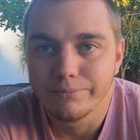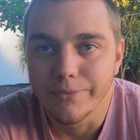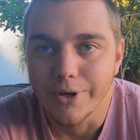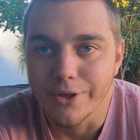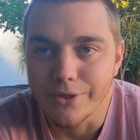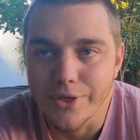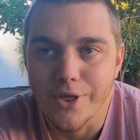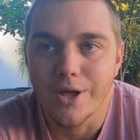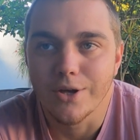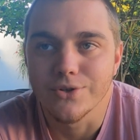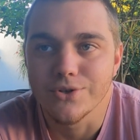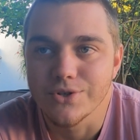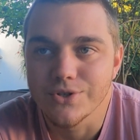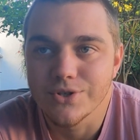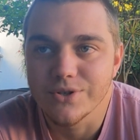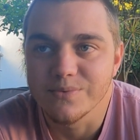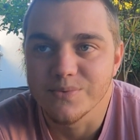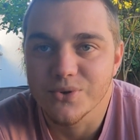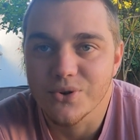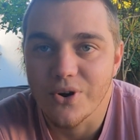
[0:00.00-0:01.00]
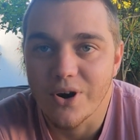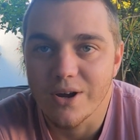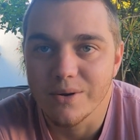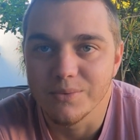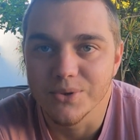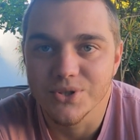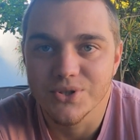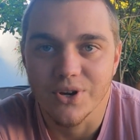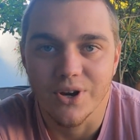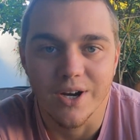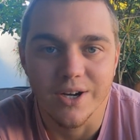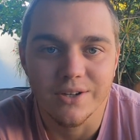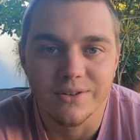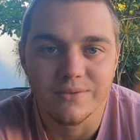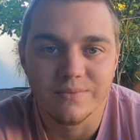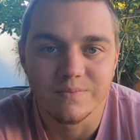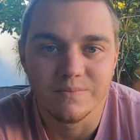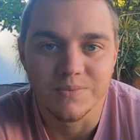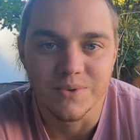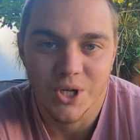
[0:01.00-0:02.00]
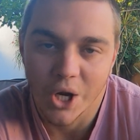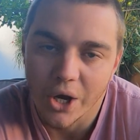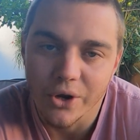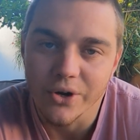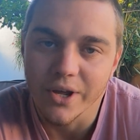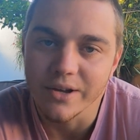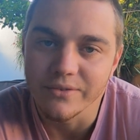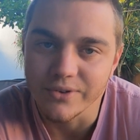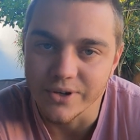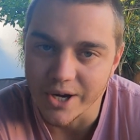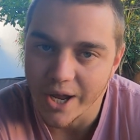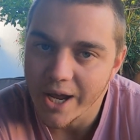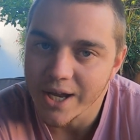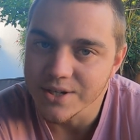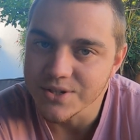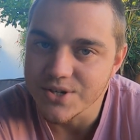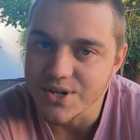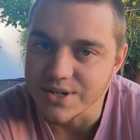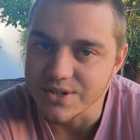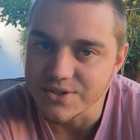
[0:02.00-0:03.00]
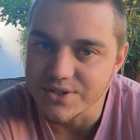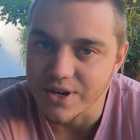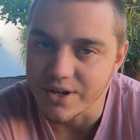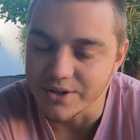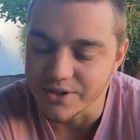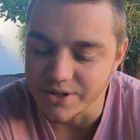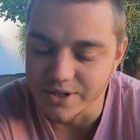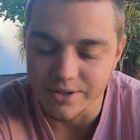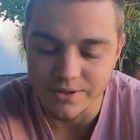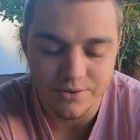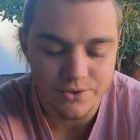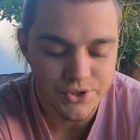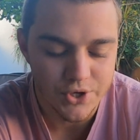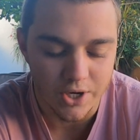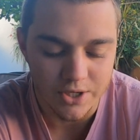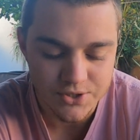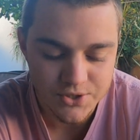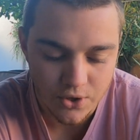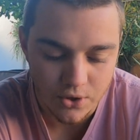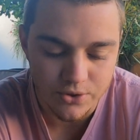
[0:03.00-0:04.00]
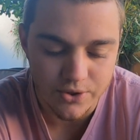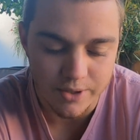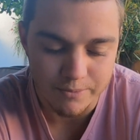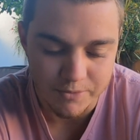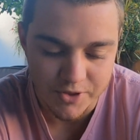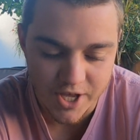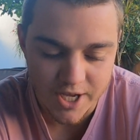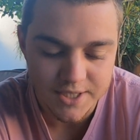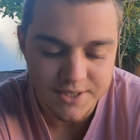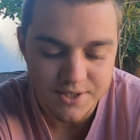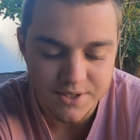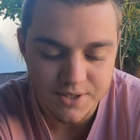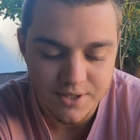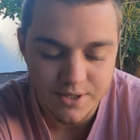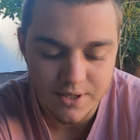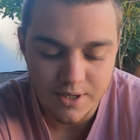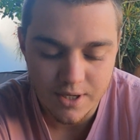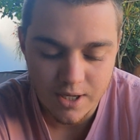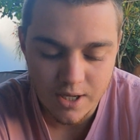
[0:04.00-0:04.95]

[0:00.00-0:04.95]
1,000 subscribers, so I don't have an AdSense ID. So I told them that.